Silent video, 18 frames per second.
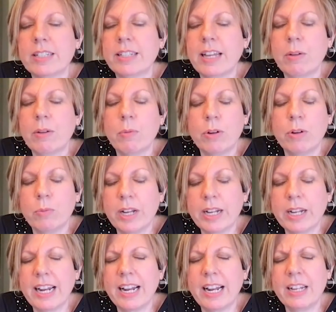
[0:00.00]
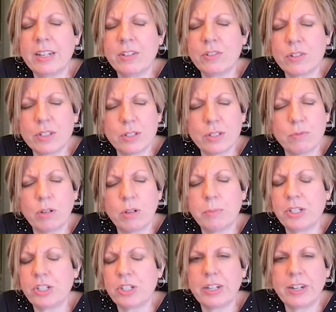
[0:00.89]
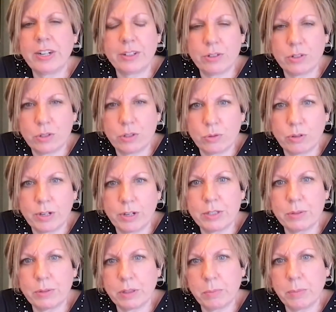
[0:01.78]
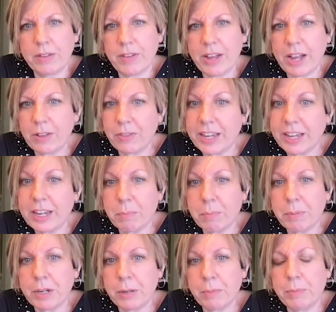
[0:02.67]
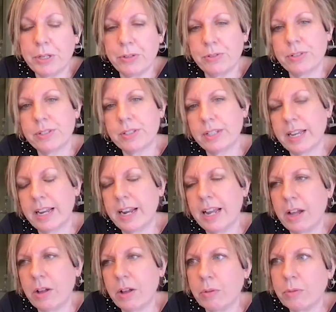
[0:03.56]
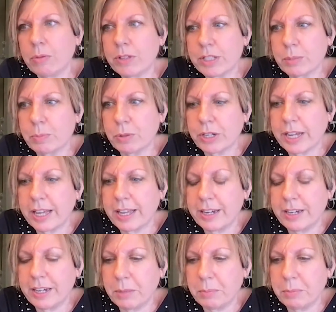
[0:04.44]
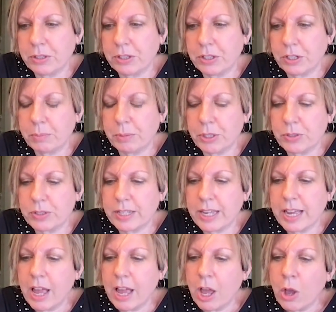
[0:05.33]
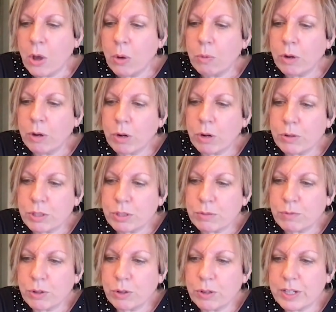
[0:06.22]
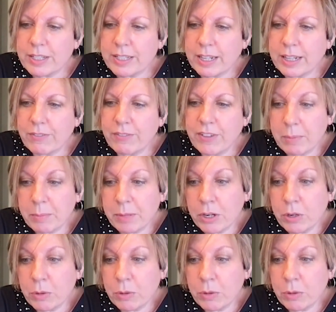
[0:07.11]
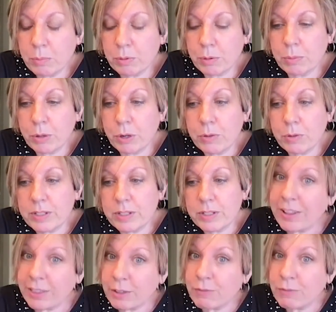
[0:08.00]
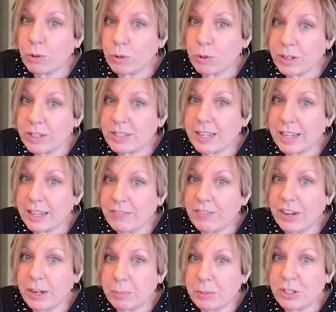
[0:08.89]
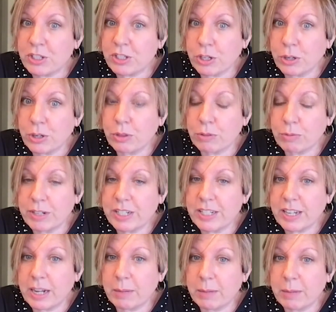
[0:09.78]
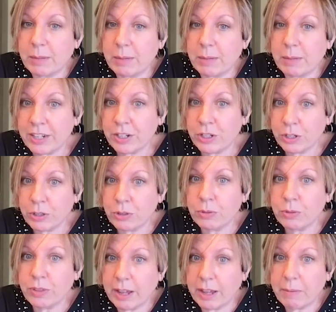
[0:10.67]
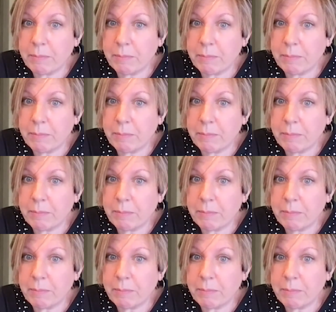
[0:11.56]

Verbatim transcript: in that one week i had hundreds of women sharing their stories with me of how they had been abused and how this book had enabled their abuse right. we wrote to focus on the family who promotes it i had been on the focus on the family show three times so i yeah.